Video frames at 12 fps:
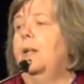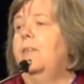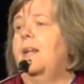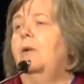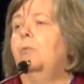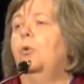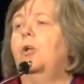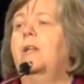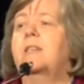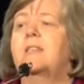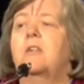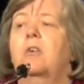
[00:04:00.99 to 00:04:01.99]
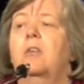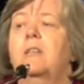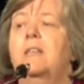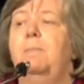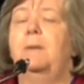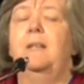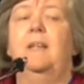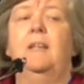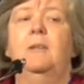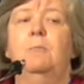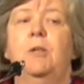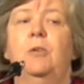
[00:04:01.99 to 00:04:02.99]
And that work is called Deepening
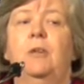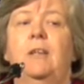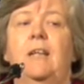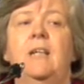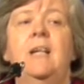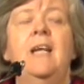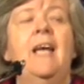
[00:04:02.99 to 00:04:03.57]
Community.